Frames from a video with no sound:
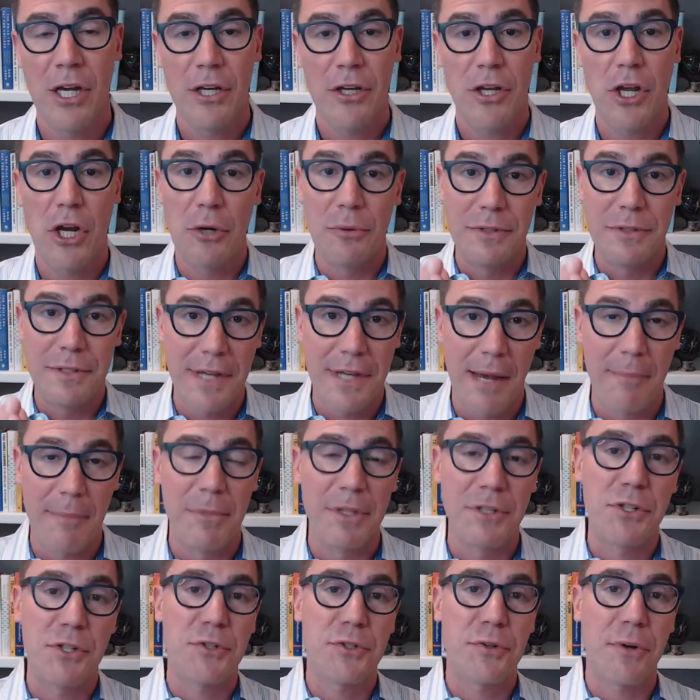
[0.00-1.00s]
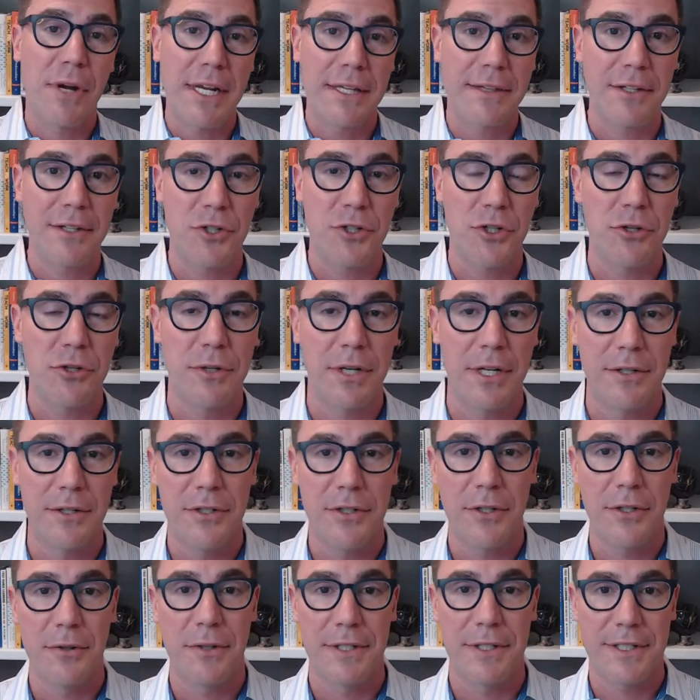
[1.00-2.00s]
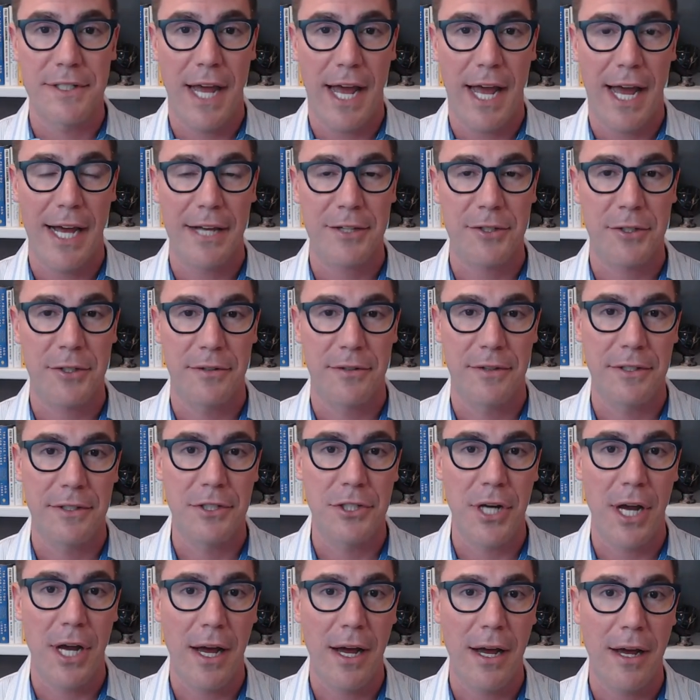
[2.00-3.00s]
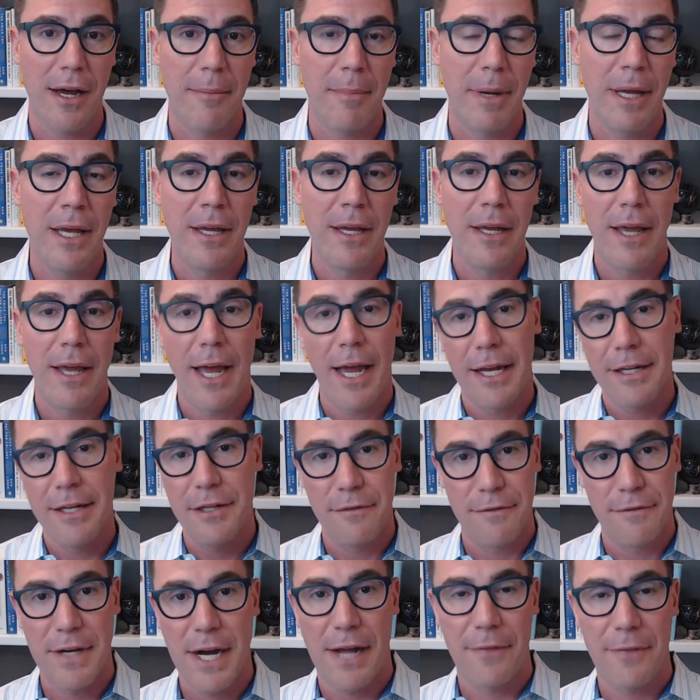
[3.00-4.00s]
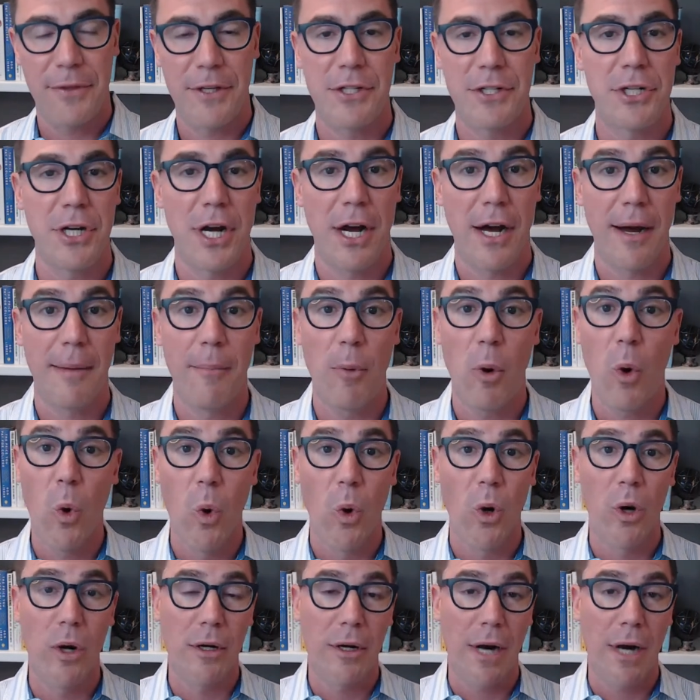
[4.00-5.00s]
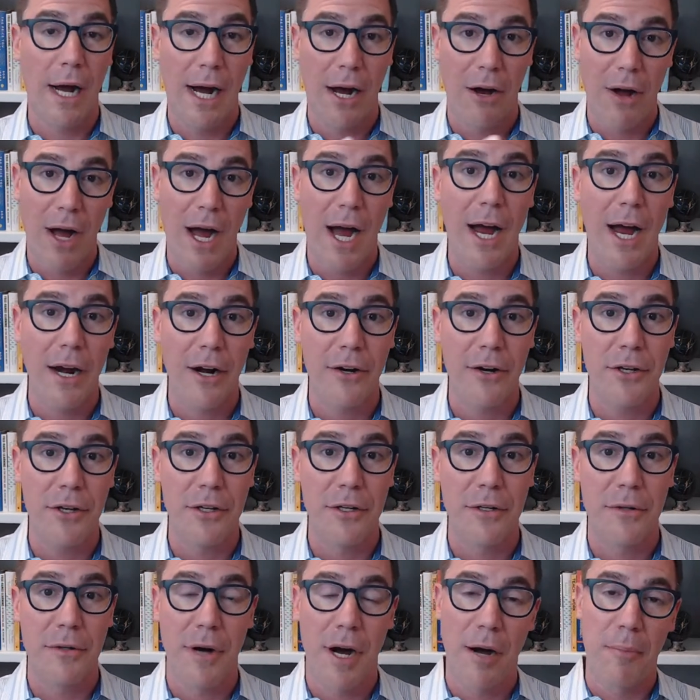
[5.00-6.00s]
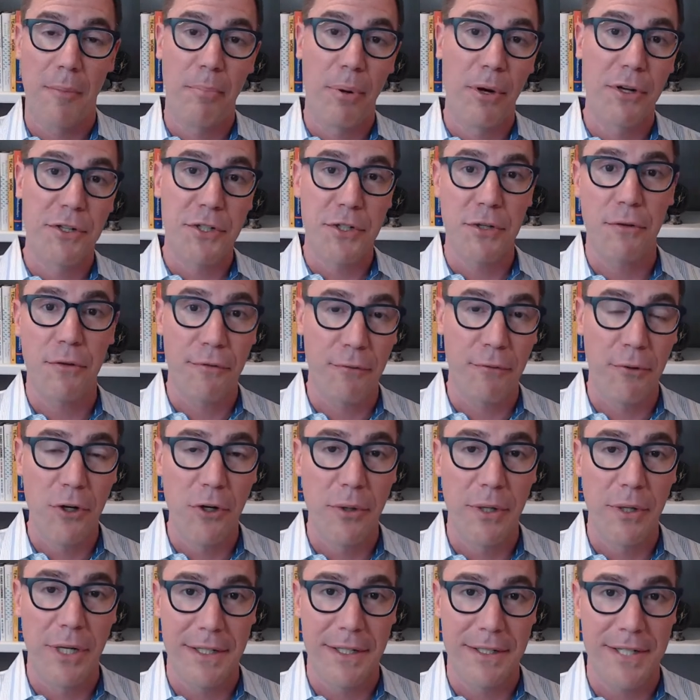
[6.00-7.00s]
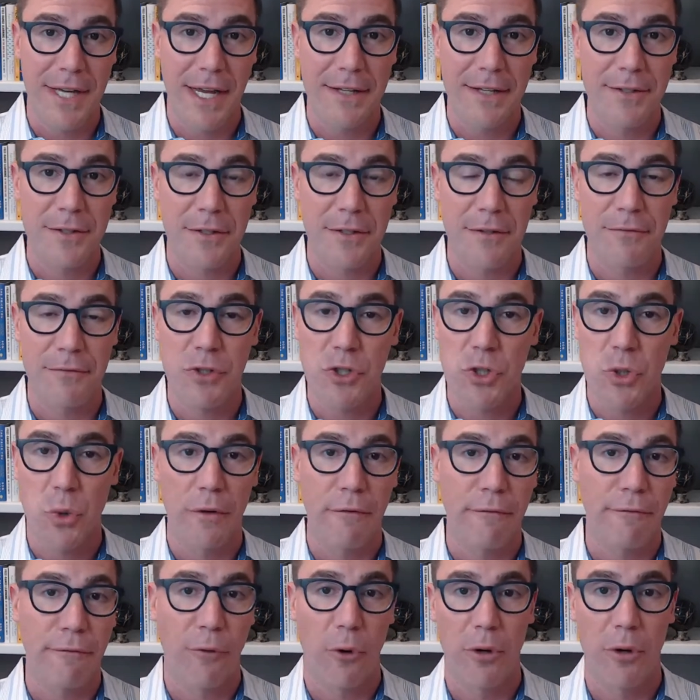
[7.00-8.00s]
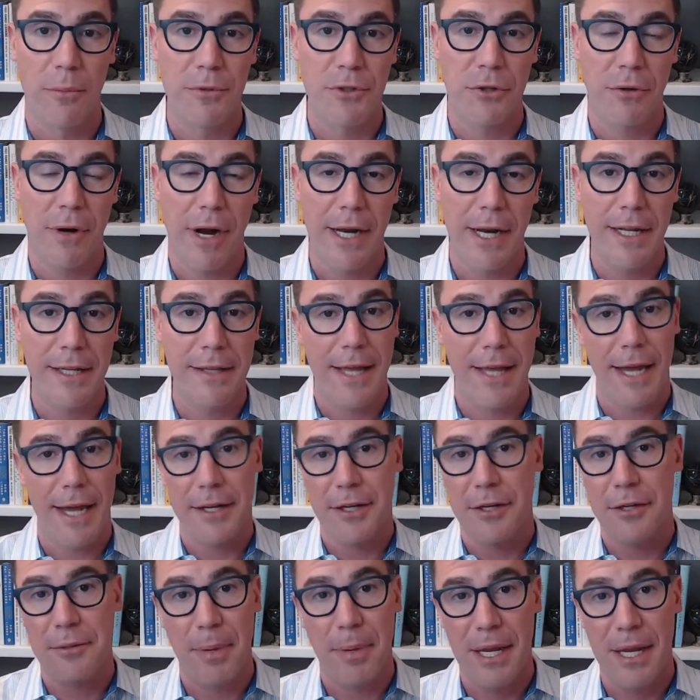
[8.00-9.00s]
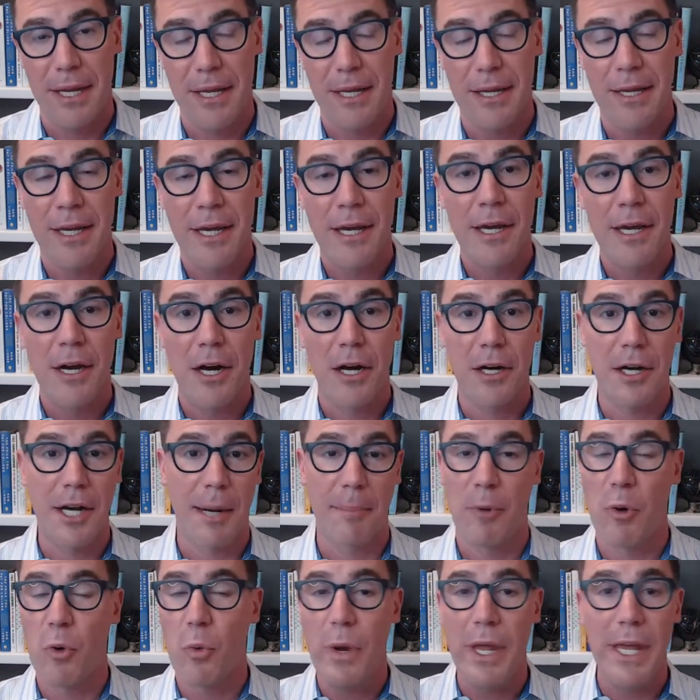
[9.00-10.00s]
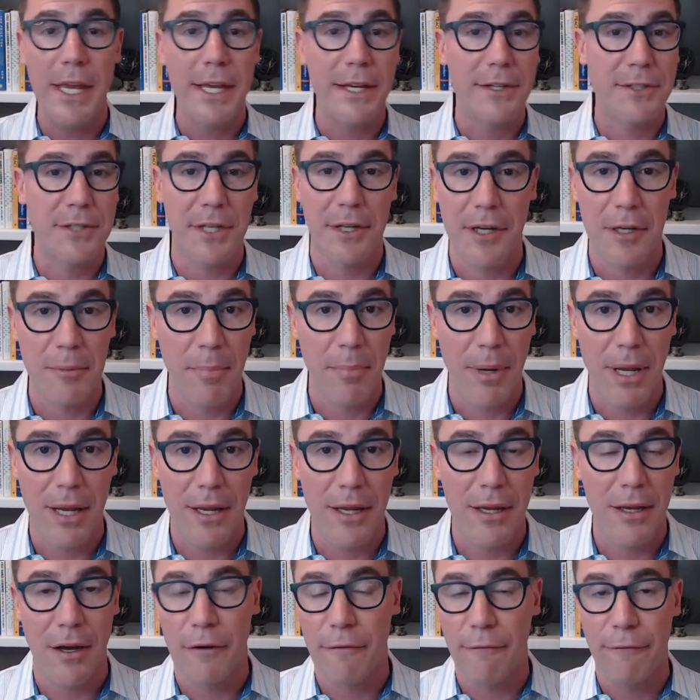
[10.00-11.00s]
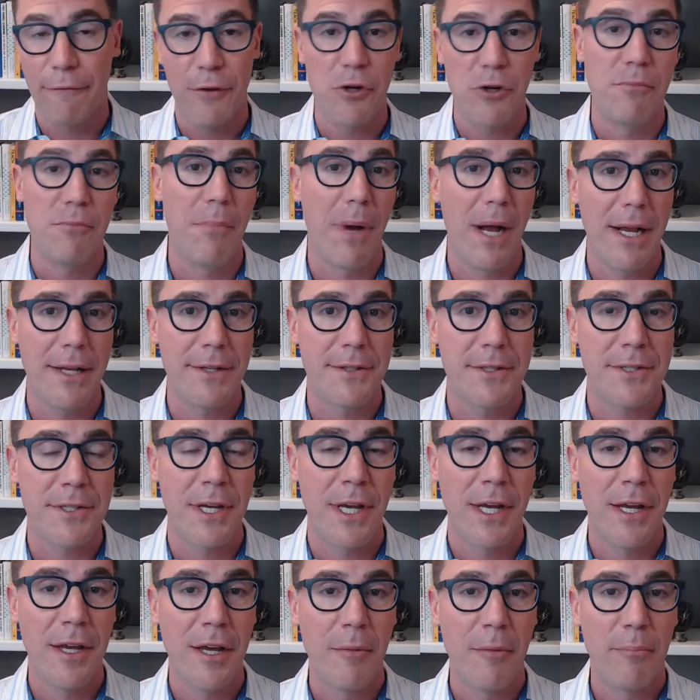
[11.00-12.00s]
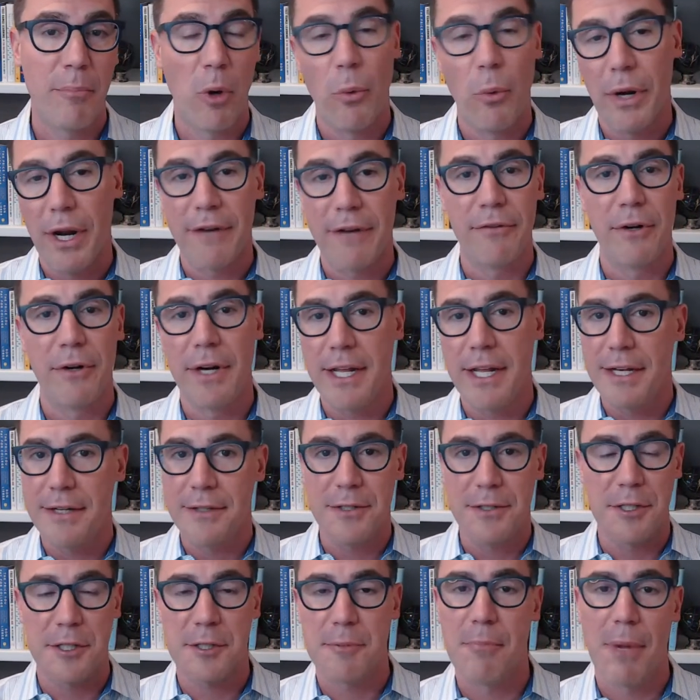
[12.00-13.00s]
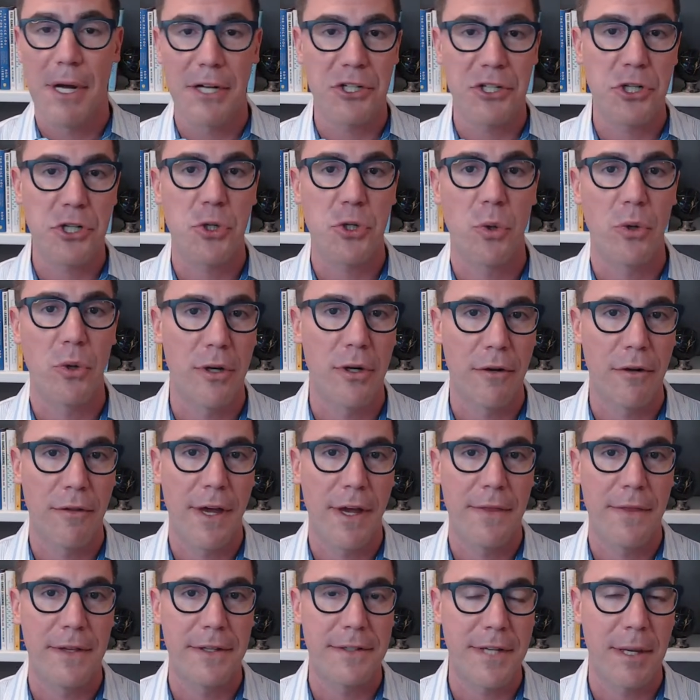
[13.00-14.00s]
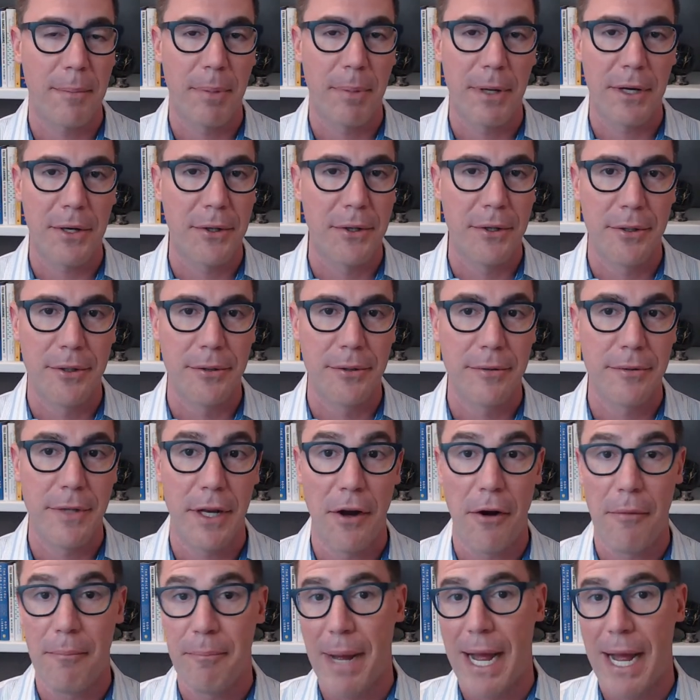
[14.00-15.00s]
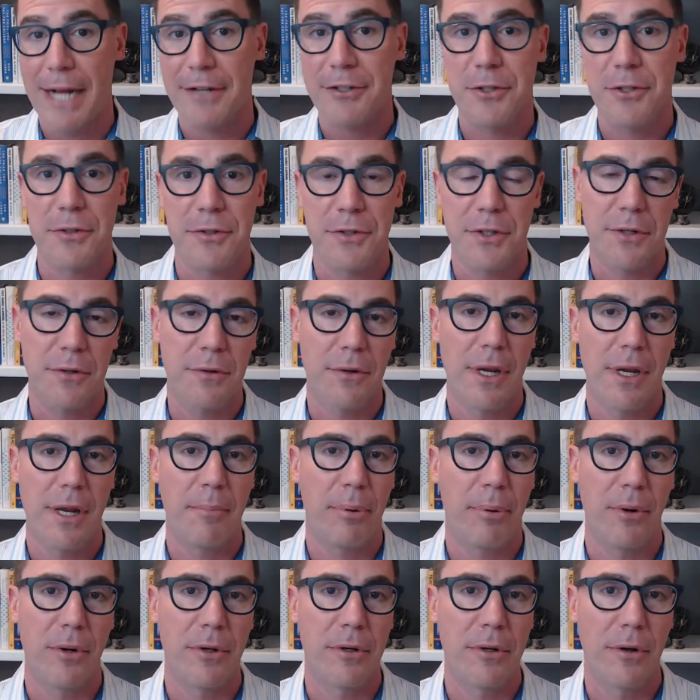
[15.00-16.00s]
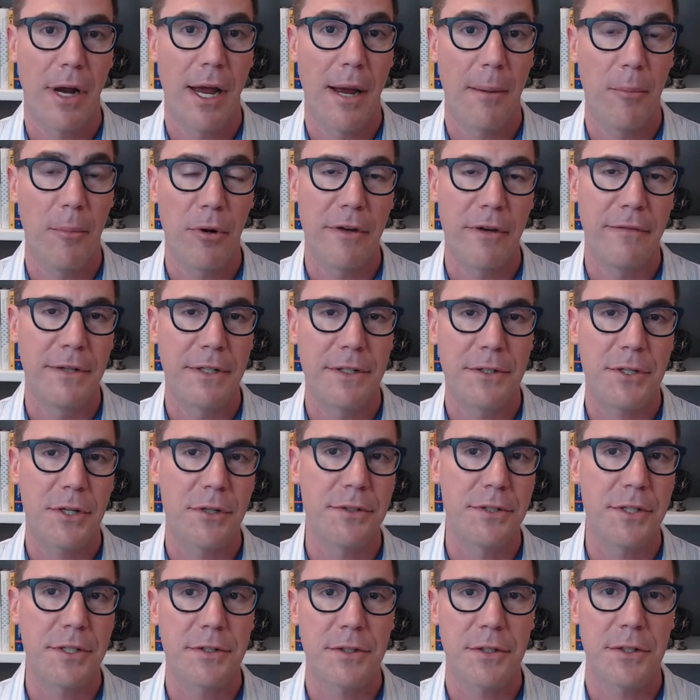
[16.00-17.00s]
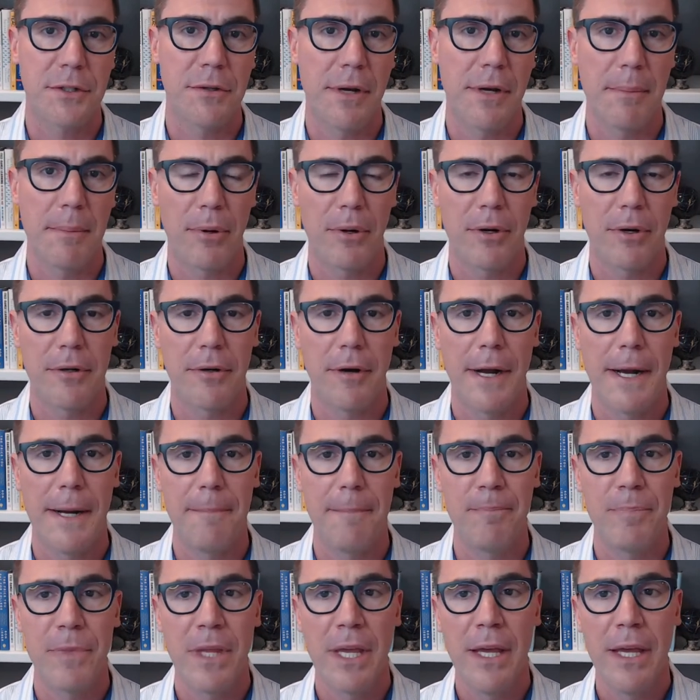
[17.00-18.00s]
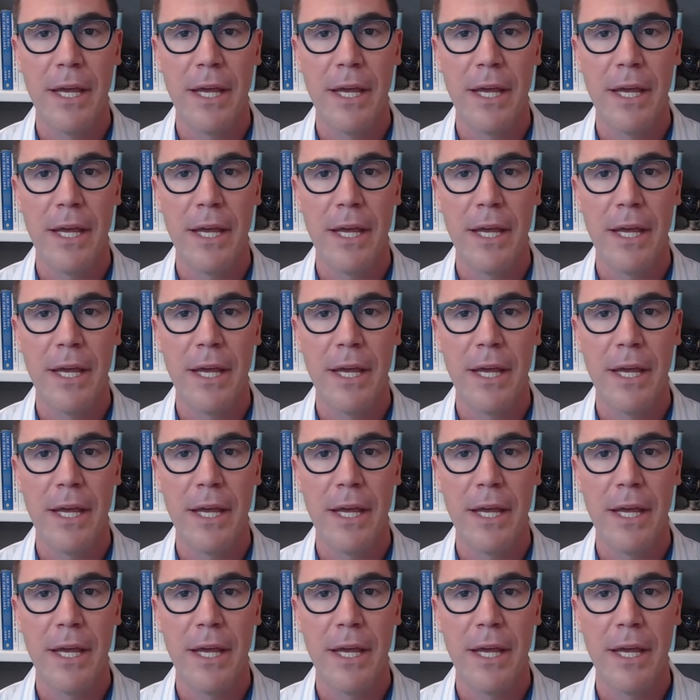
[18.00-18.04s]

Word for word: You know, demonstrate that you can do the task or the job and you've got the job. Or I'll hire you, I'll put you through an intensive short form training. That could be a couple weeks, it could be a few months, but whatever it is, it's much shorter than the typical, you know, bachelor's degree program or even associate's degree program.